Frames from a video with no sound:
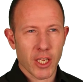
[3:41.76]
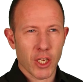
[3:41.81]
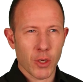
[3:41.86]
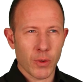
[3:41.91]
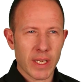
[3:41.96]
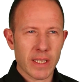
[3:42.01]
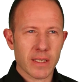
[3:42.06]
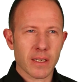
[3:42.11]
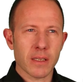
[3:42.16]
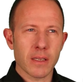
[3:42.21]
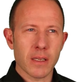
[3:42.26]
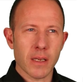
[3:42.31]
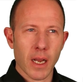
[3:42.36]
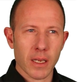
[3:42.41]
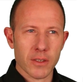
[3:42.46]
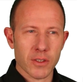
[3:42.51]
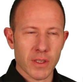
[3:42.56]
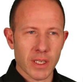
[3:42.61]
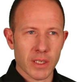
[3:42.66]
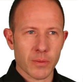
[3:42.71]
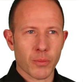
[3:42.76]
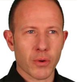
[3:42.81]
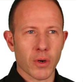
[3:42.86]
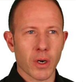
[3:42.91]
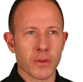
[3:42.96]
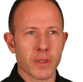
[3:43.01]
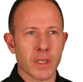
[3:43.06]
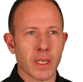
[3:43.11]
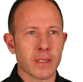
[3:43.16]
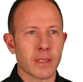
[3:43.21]
You need to nudge this
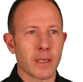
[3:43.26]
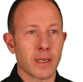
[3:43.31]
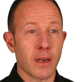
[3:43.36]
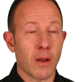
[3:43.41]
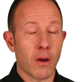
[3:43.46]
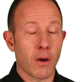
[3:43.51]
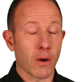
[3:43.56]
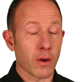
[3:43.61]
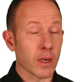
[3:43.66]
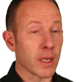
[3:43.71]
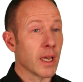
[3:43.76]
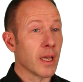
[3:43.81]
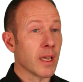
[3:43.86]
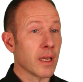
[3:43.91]
process along,